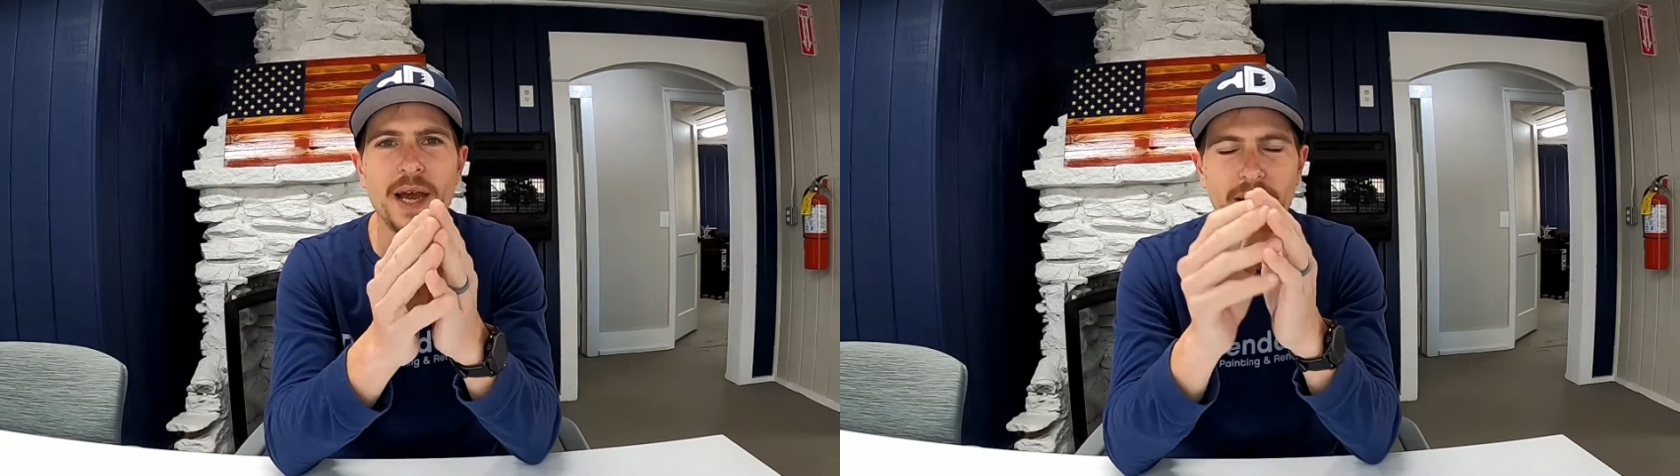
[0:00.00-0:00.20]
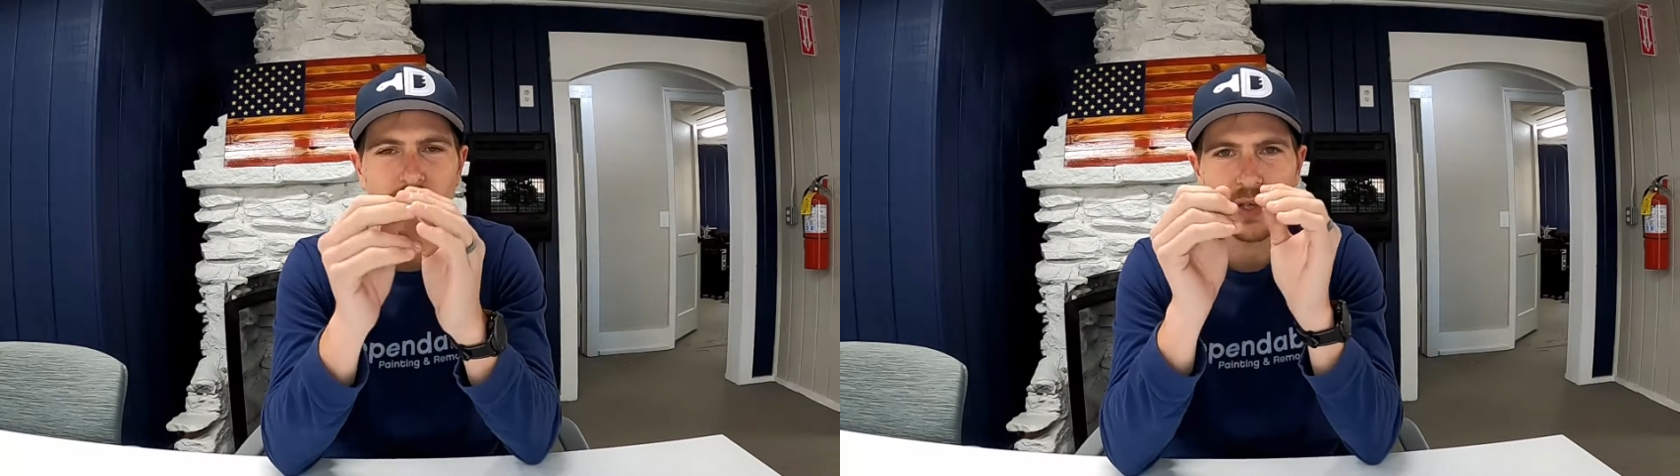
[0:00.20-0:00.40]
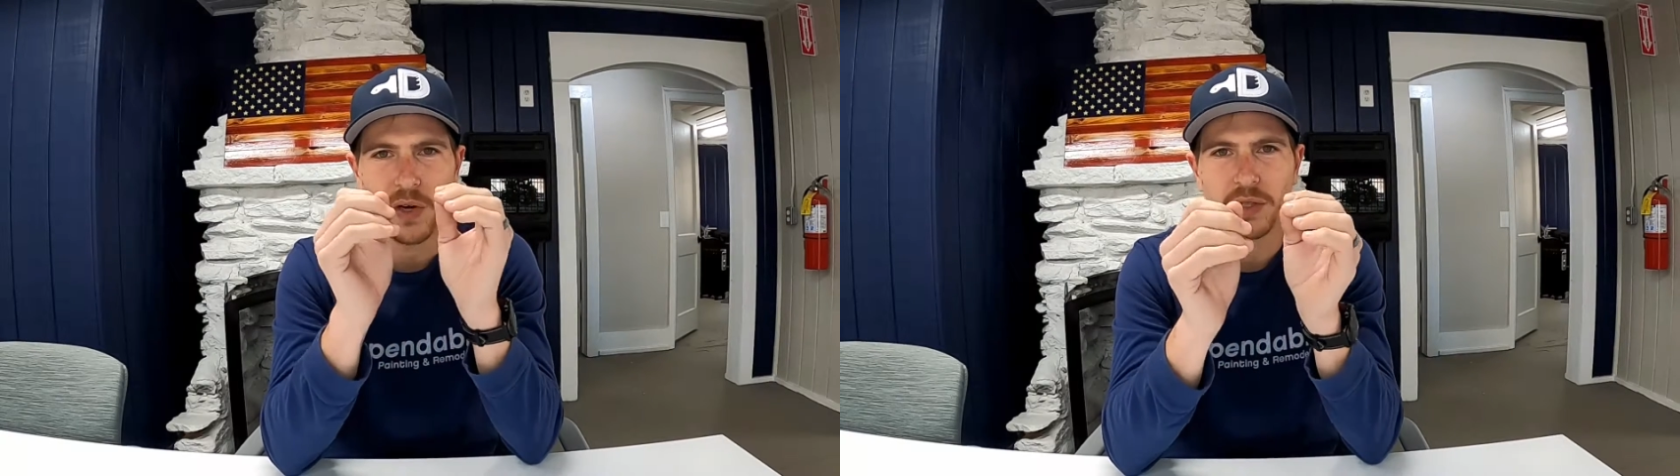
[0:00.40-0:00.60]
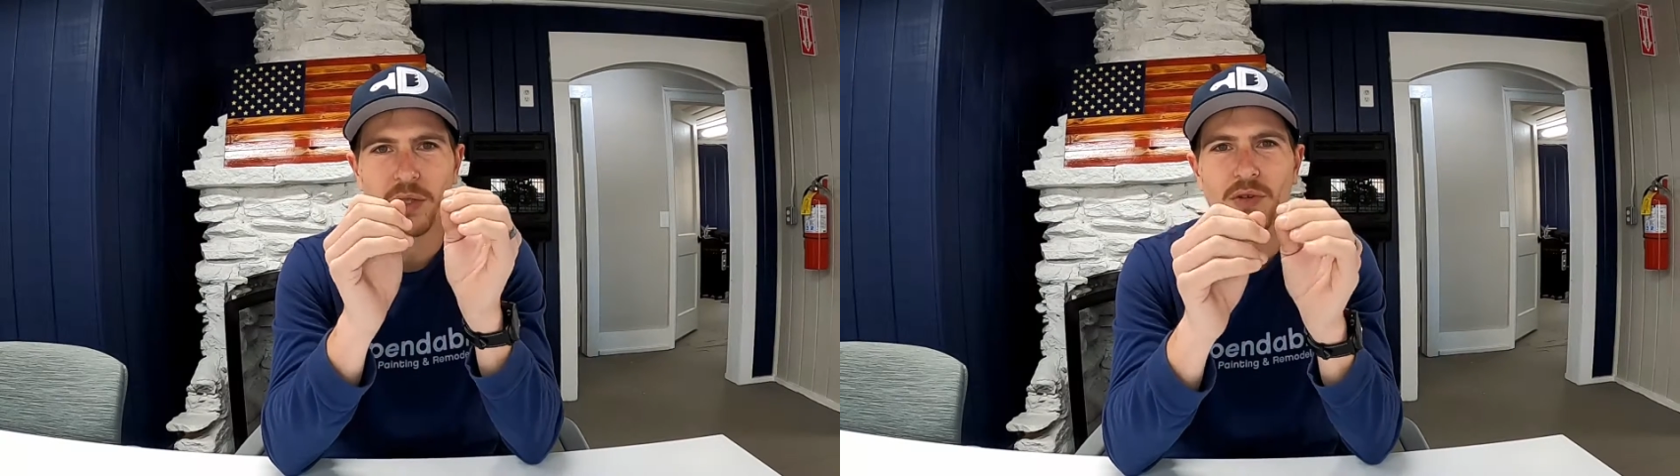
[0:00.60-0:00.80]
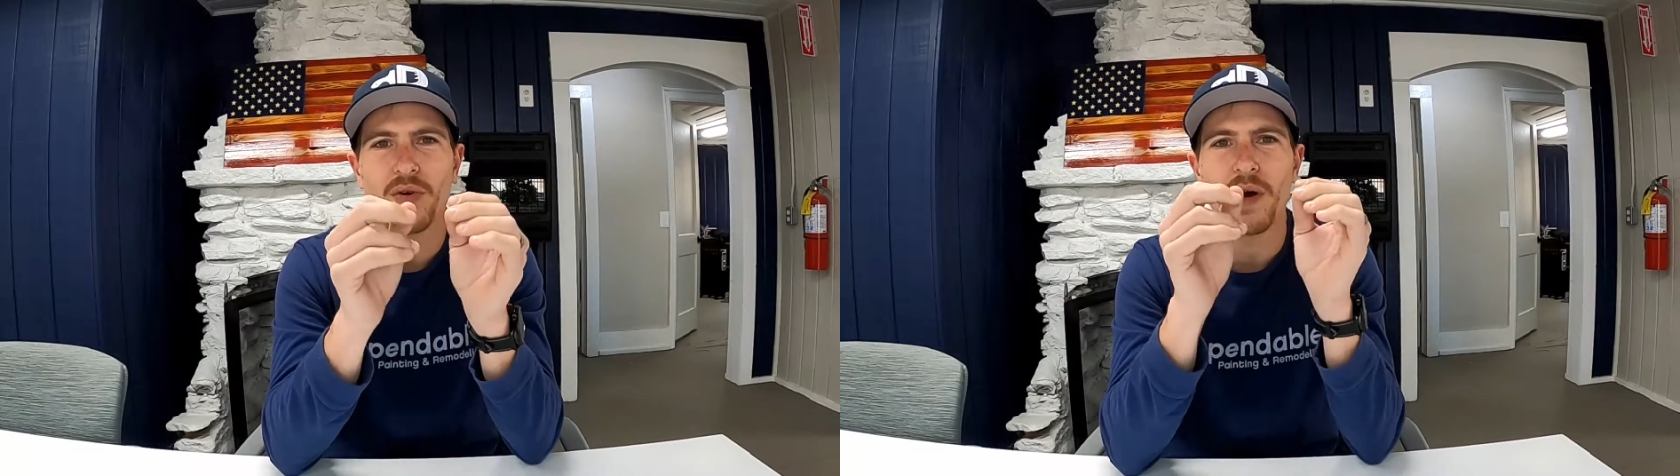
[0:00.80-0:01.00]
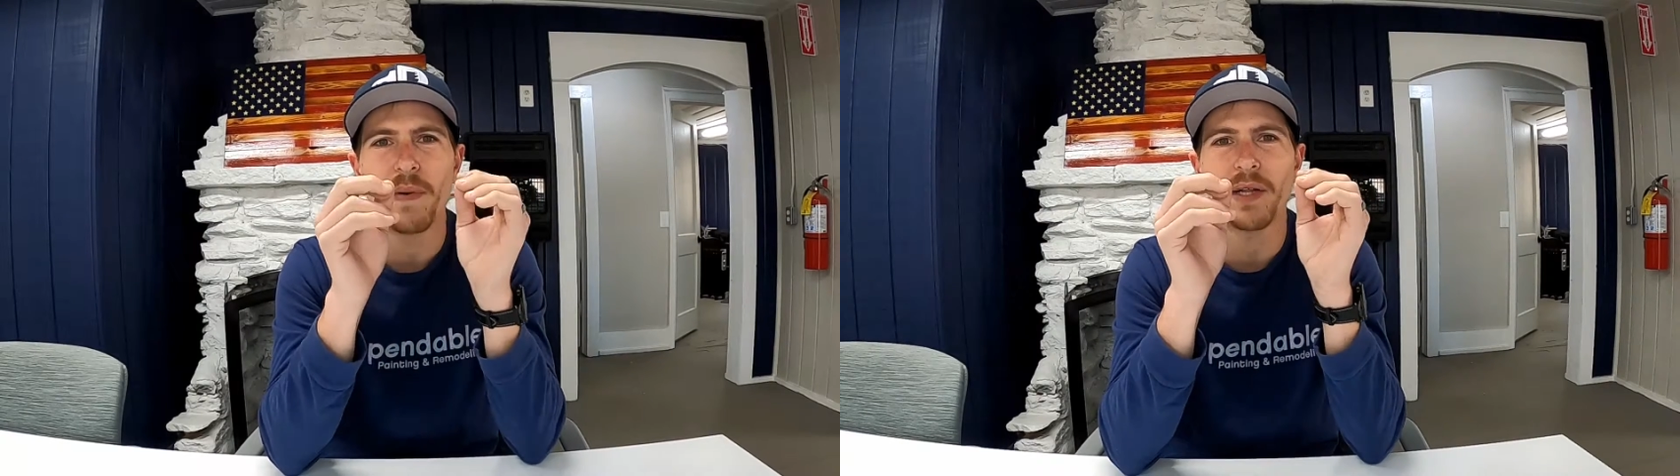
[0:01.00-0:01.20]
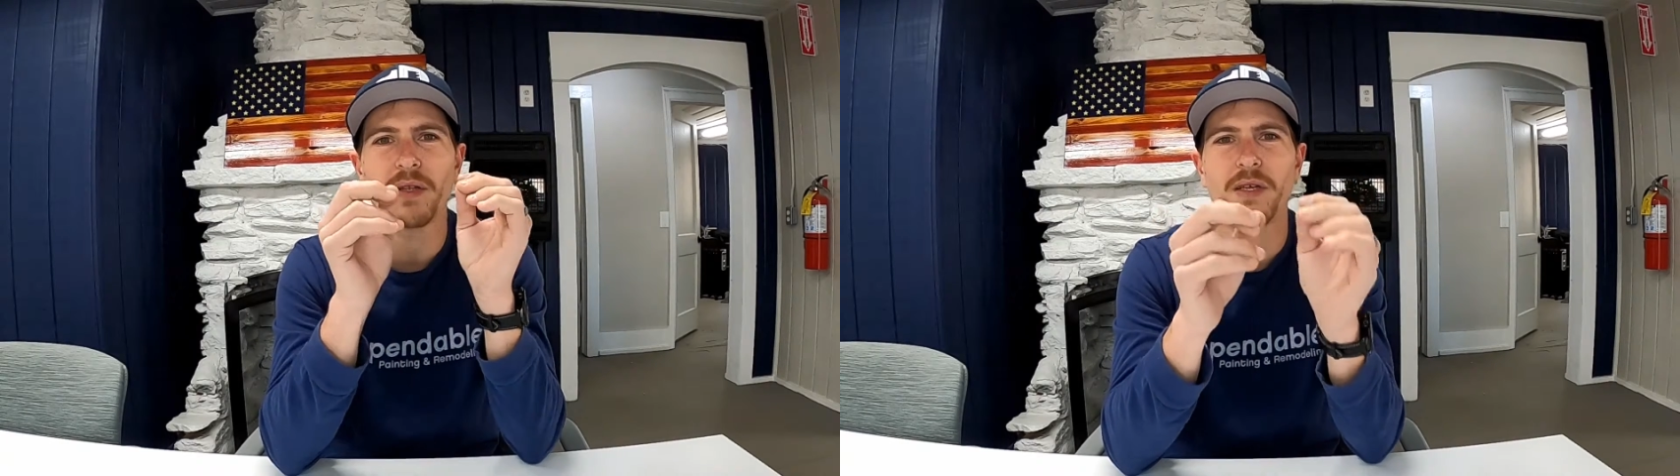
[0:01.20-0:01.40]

and talk to you about